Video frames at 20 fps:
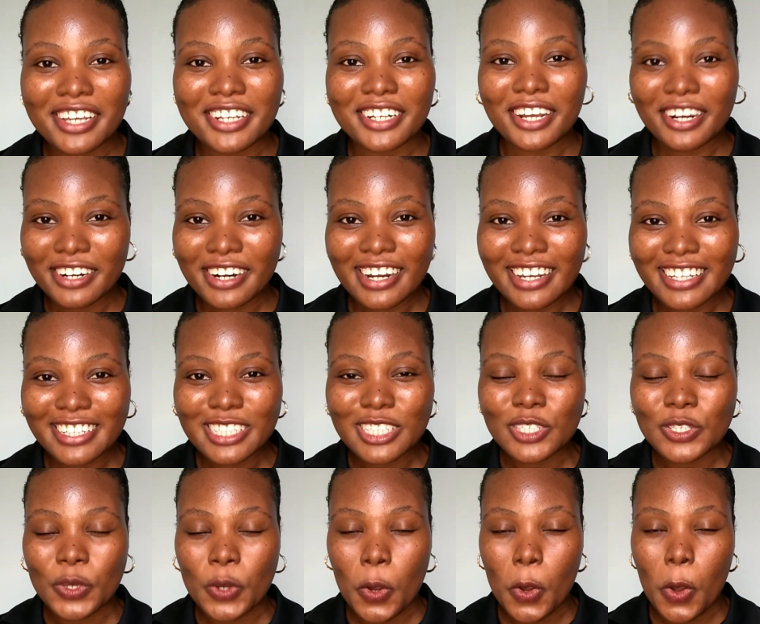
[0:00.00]
All right,
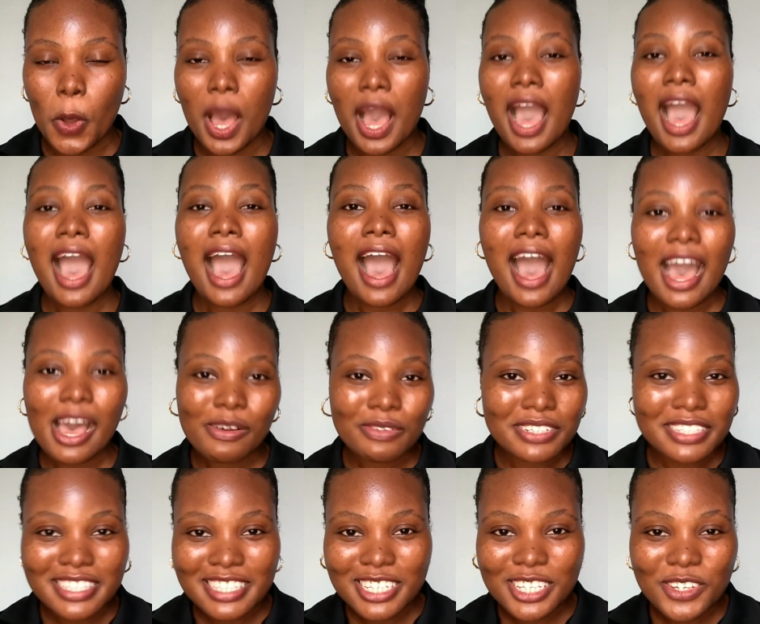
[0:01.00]
so I will
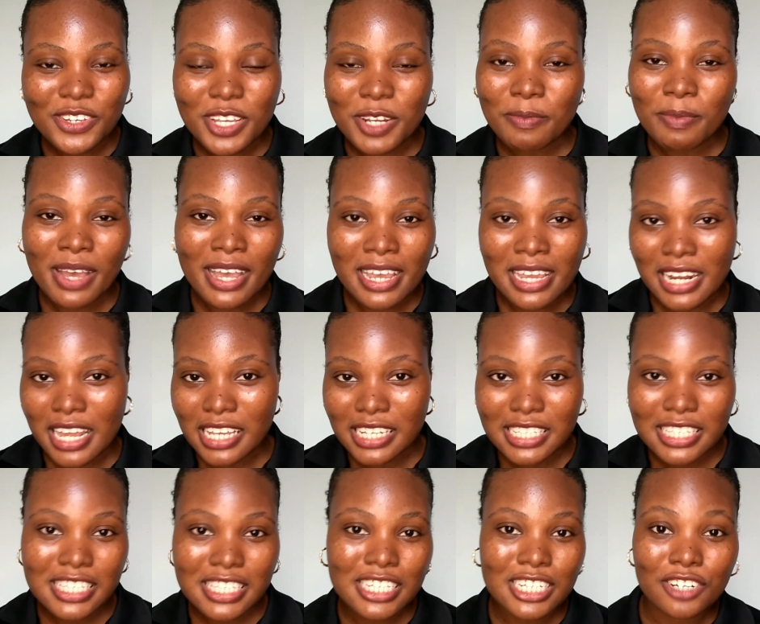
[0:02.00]
see you in my
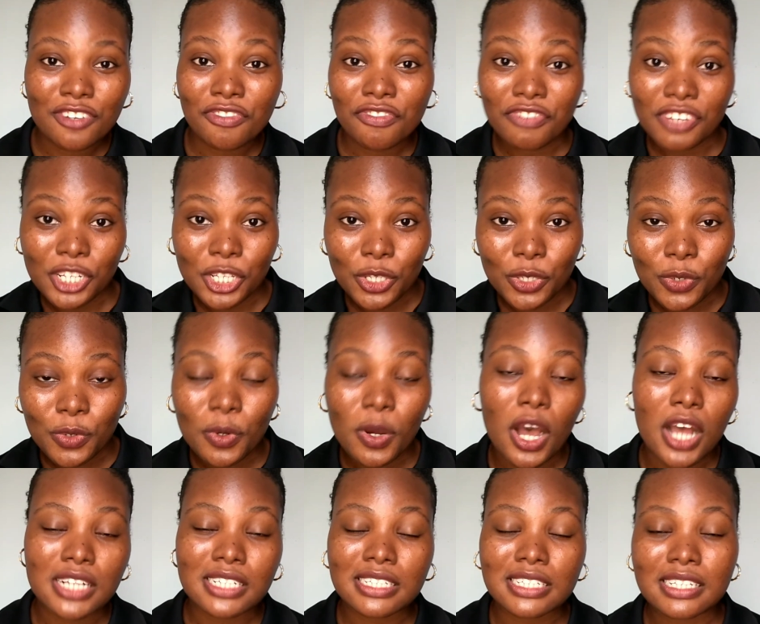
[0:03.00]
next video.
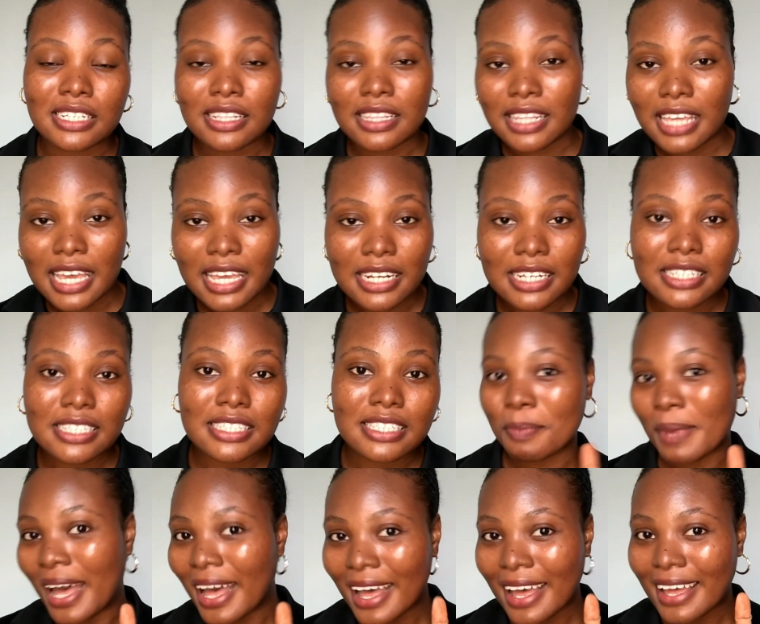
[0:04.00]
Until then,
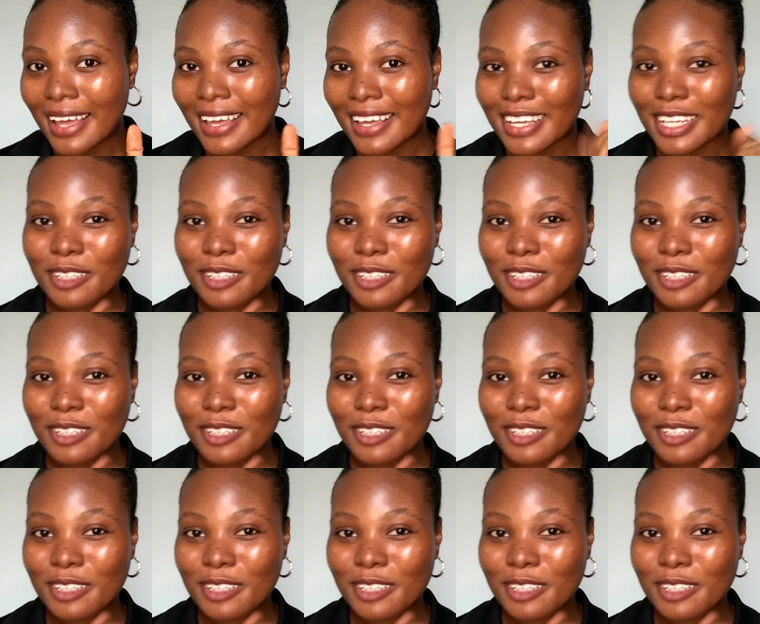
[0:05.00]
bye.